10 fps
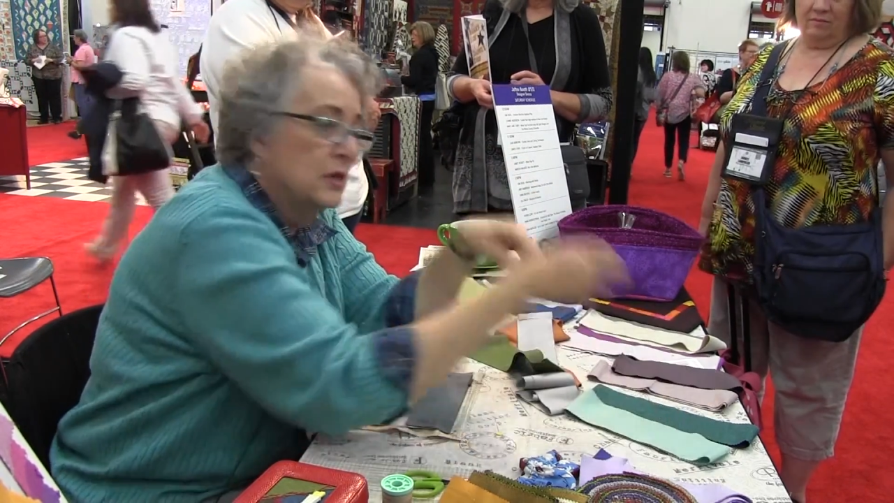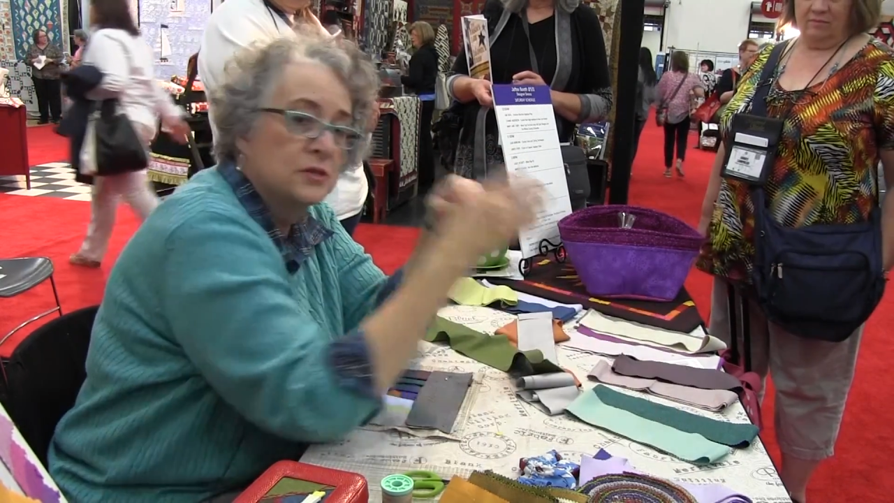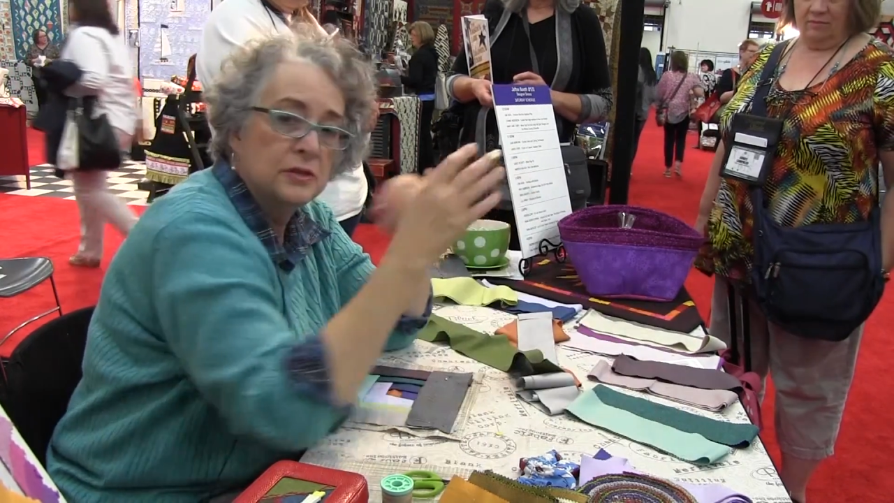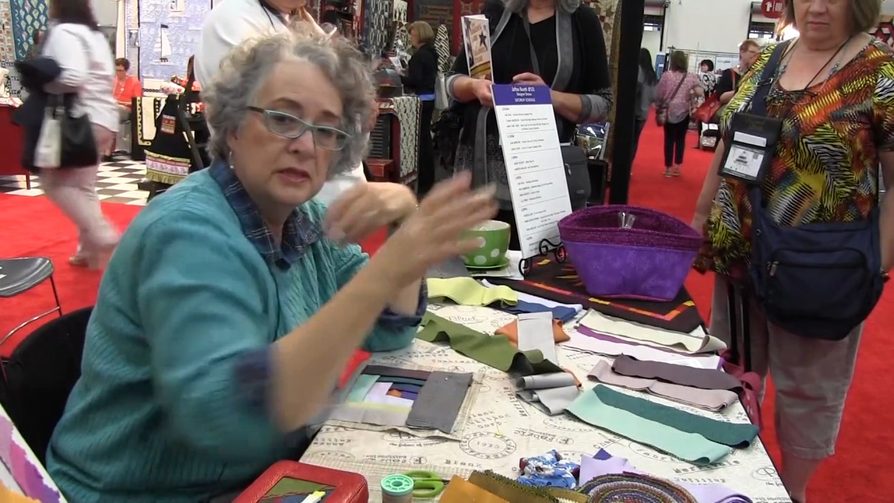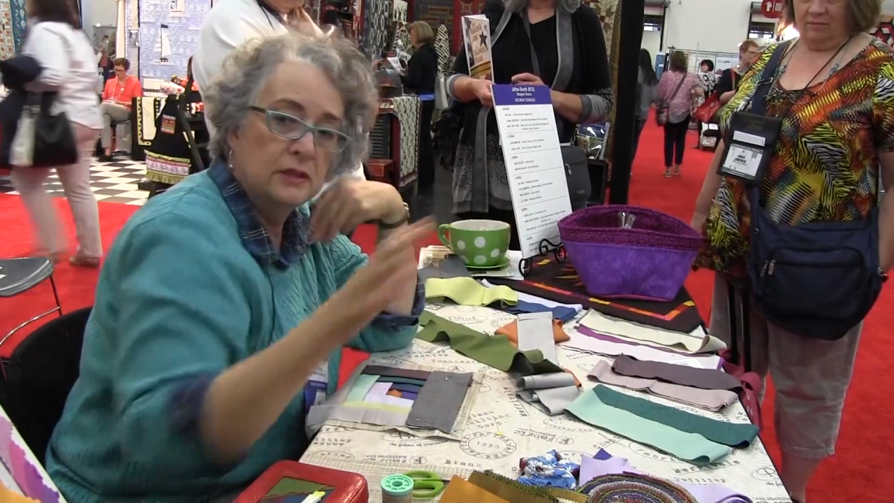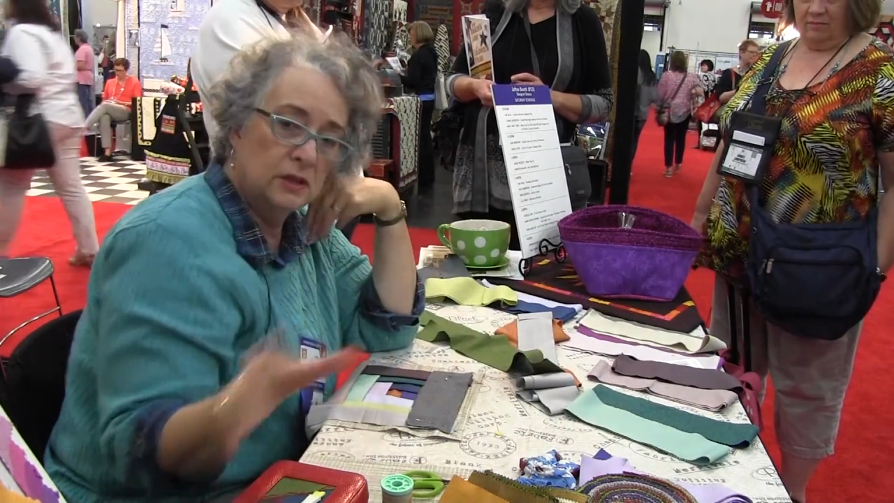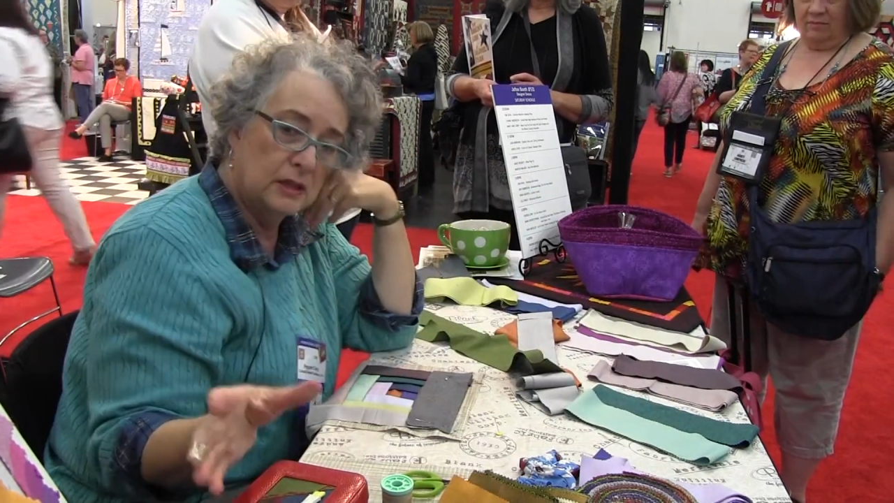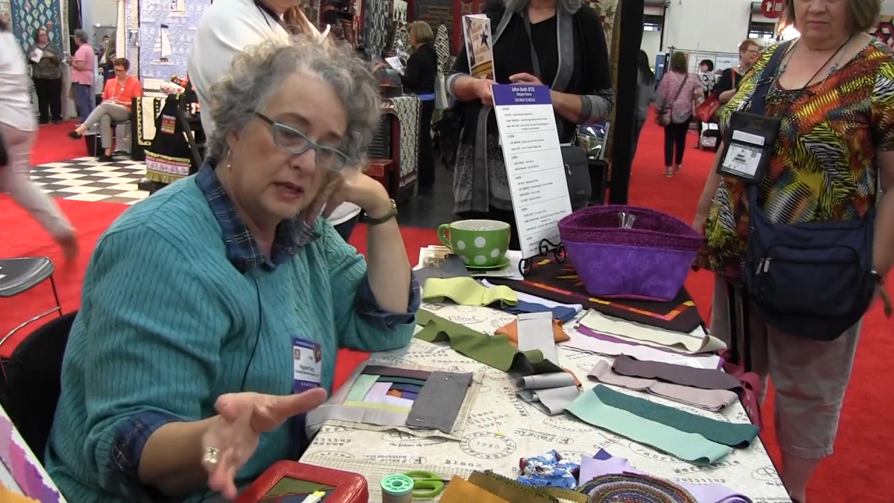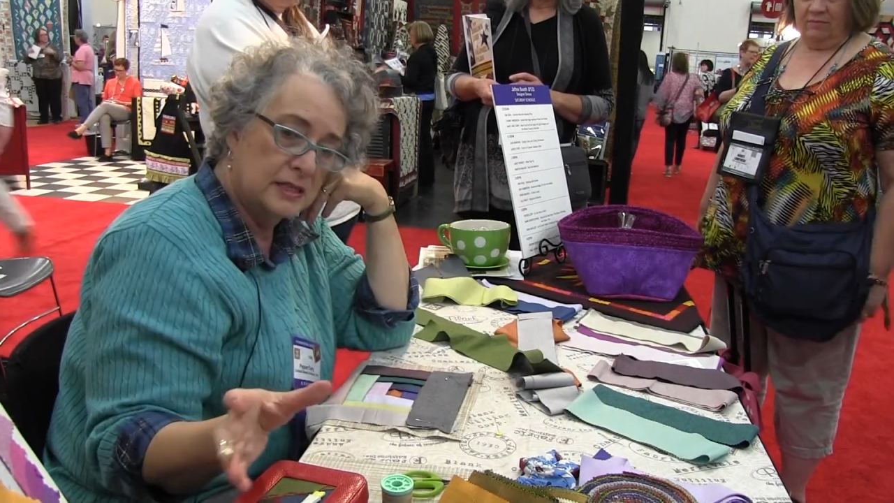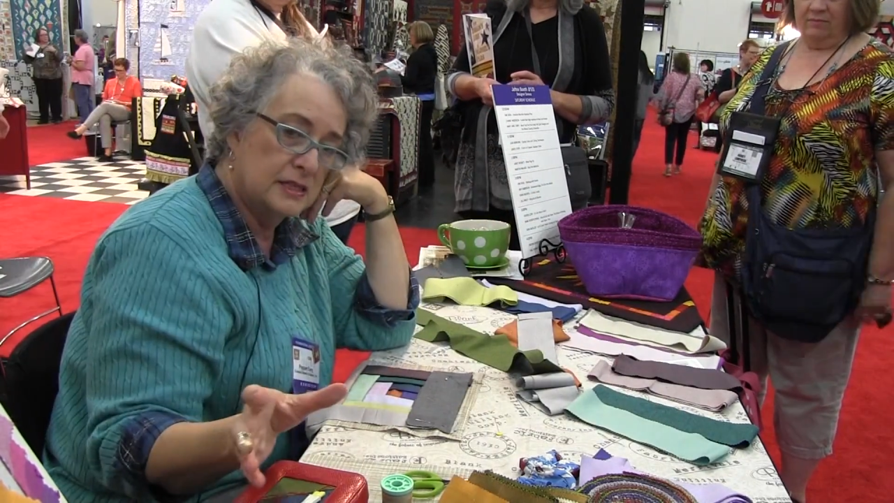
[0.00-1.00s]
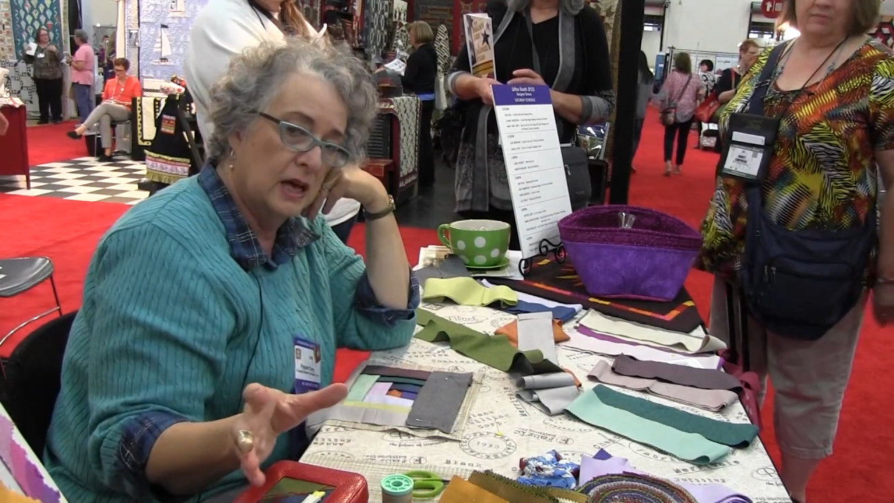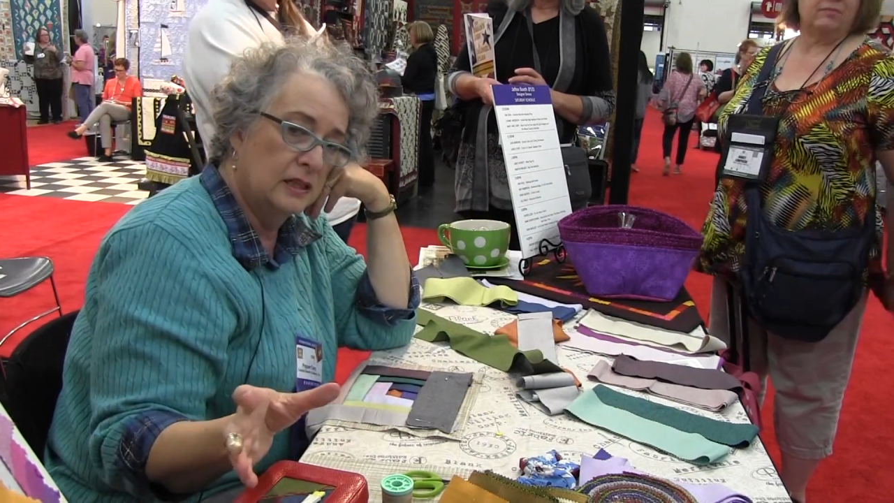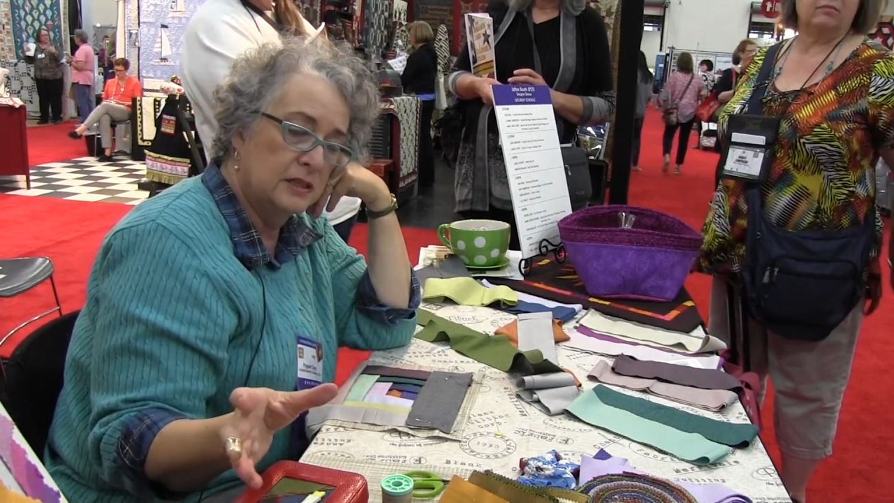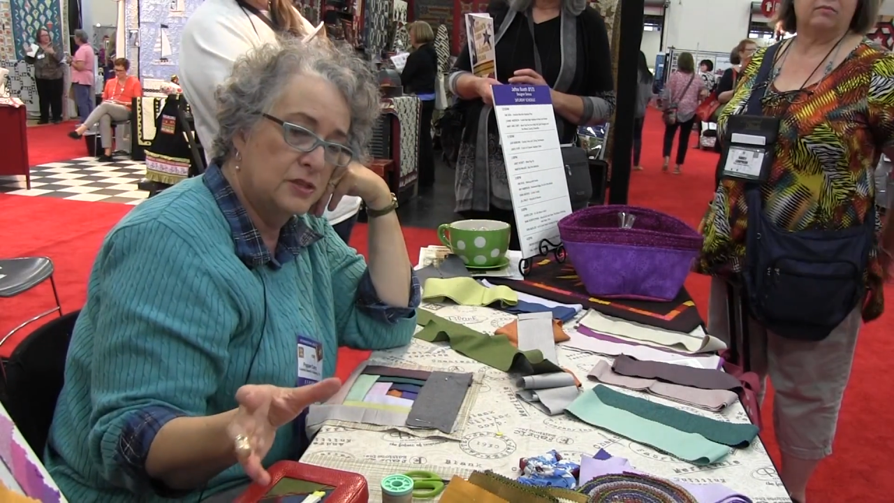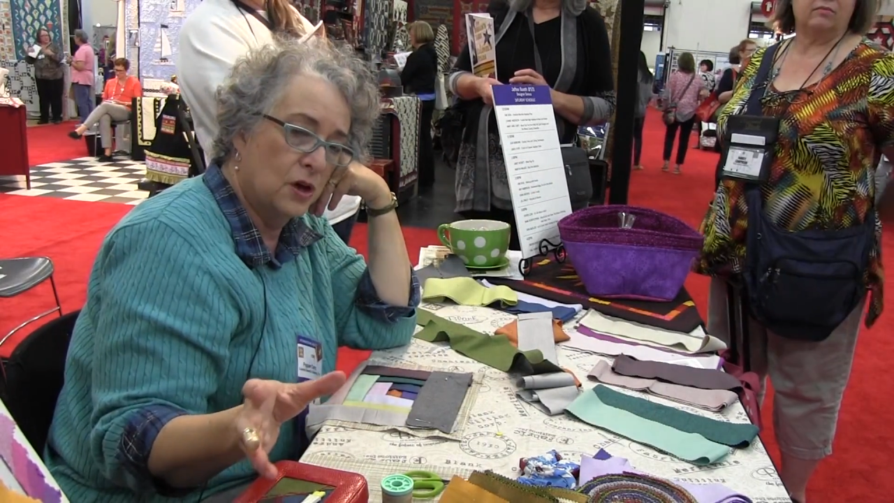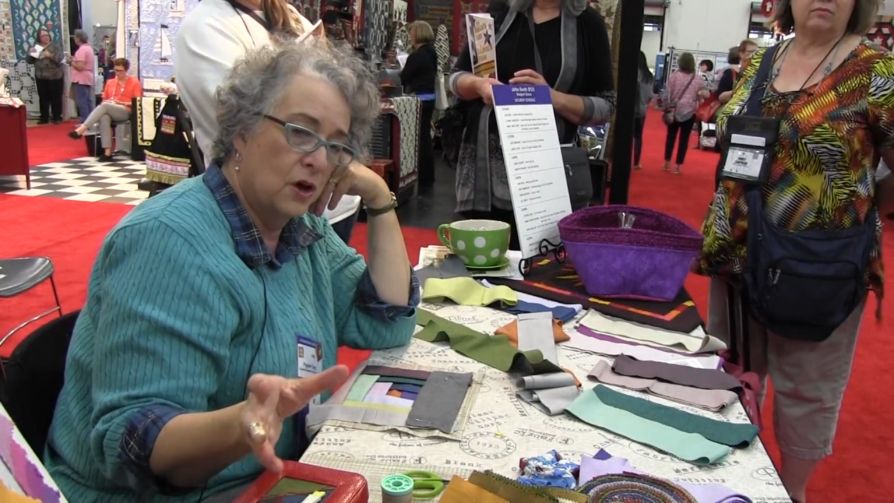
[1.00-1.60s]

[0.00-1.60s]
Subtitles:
So they look like solids